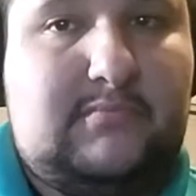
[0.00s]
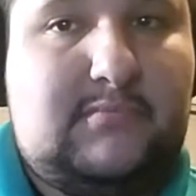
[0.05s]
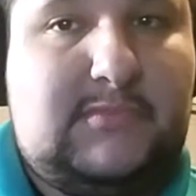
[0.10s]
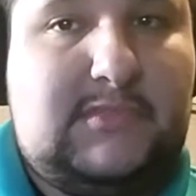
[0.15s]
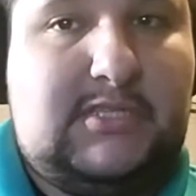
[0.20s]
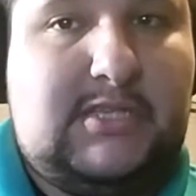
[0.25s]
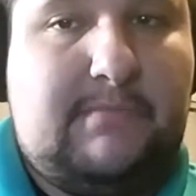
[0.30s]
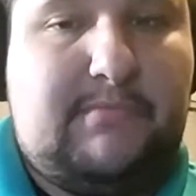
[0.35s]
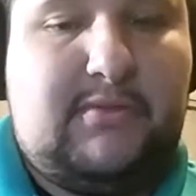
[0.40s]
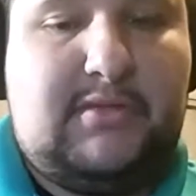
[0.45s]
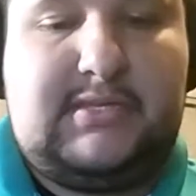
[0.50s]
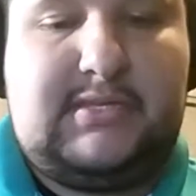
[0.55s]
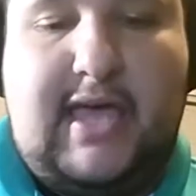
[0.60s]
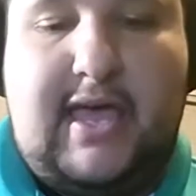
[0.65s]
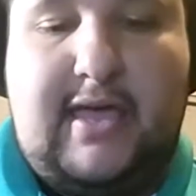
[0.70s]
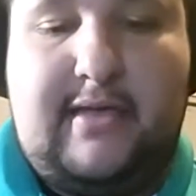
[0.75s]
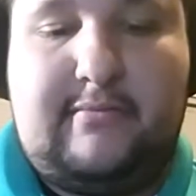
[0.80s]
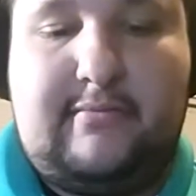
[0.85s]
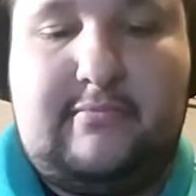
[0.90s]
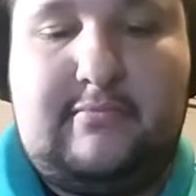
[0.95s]
Simple as
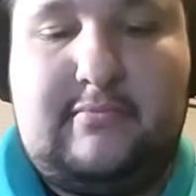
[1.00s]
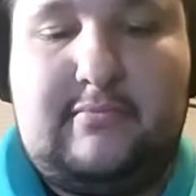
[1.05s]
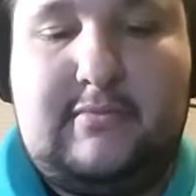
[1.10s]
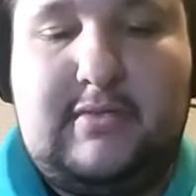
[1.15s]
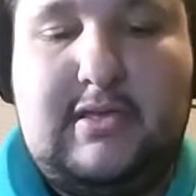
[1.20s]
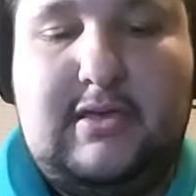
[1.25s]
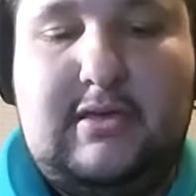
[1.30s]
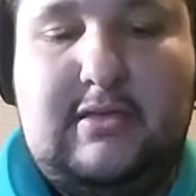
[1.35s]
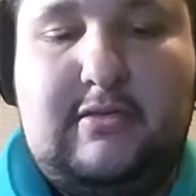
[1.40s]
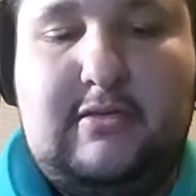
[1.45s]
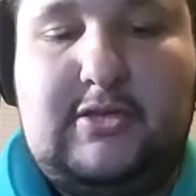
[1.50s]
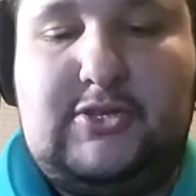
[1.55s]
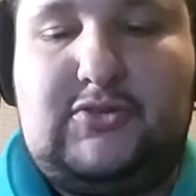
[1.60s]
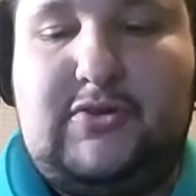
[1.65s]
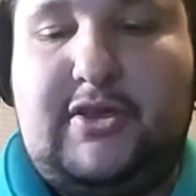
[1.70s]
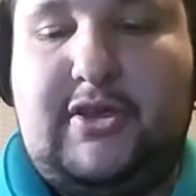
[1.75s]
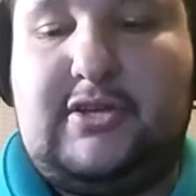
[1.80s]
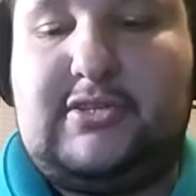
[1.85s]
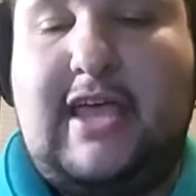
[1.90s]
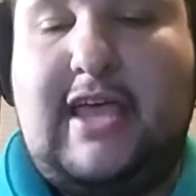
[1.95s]
that. The
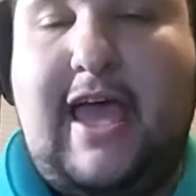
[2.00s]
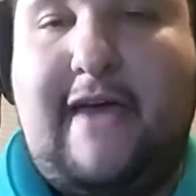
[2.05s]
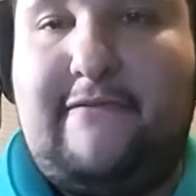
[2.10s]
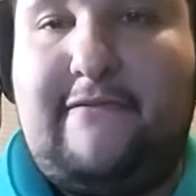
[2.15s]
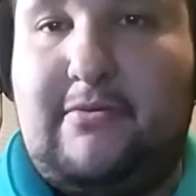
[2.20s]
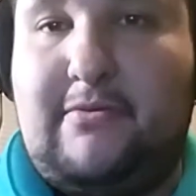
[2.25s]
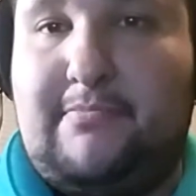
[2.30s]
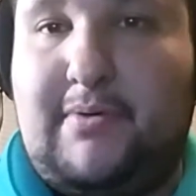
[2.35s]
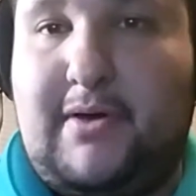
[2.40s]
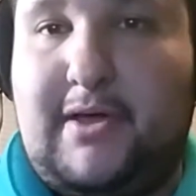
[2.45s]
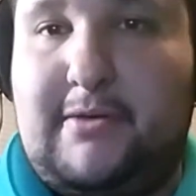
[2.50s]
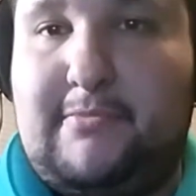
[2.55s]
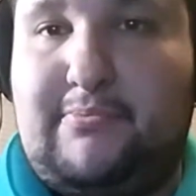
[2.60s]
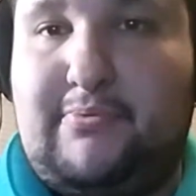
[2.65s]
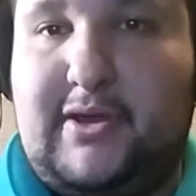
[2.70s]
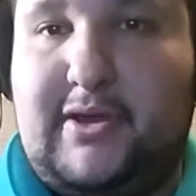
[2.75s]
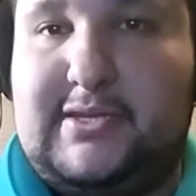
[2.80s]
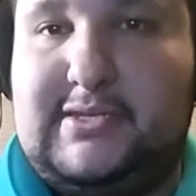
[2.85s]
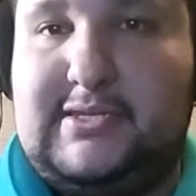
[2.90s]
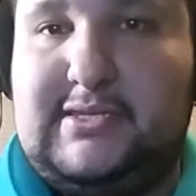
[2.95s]
triggers have the button
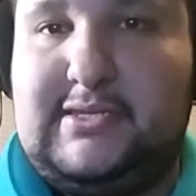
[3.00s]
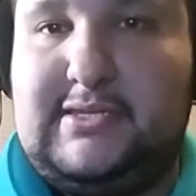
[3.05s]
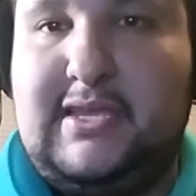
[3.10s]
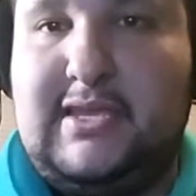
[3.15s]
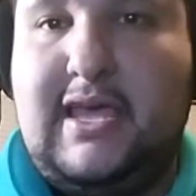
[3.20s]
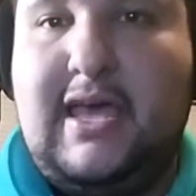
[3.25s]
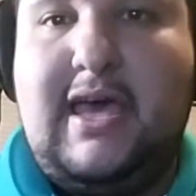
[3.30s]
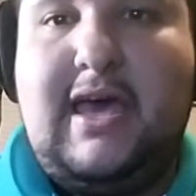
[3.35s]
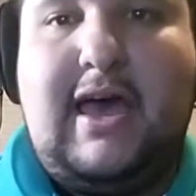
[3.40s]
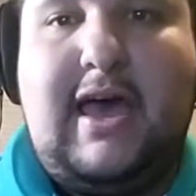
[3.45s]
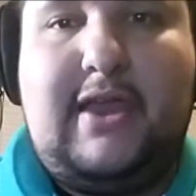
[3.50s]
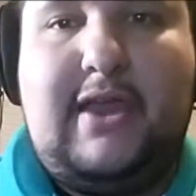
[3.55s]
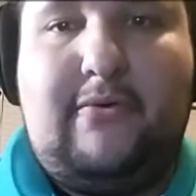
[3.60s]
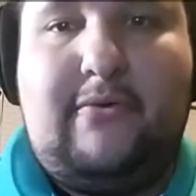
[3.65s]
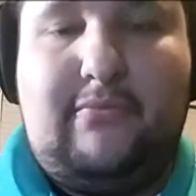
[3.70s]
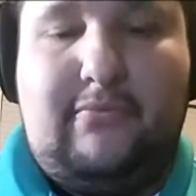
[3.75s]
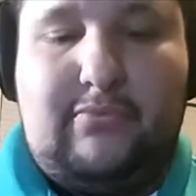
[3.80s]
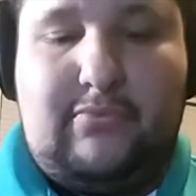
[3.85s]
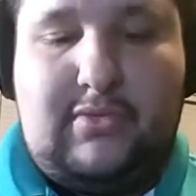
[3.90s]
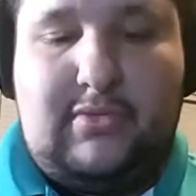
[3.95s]
presses. I
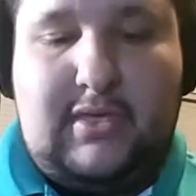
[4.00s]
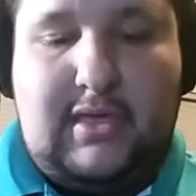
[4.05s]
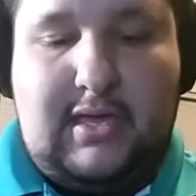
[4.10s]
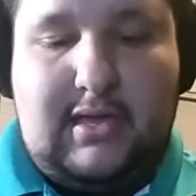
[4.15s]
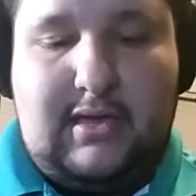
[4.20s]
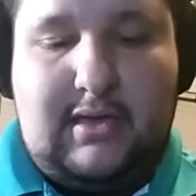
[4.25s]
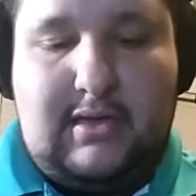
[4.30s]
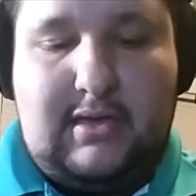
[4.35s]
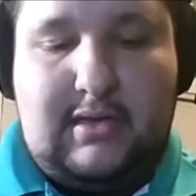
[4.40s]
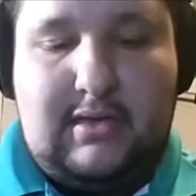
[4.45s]
don't think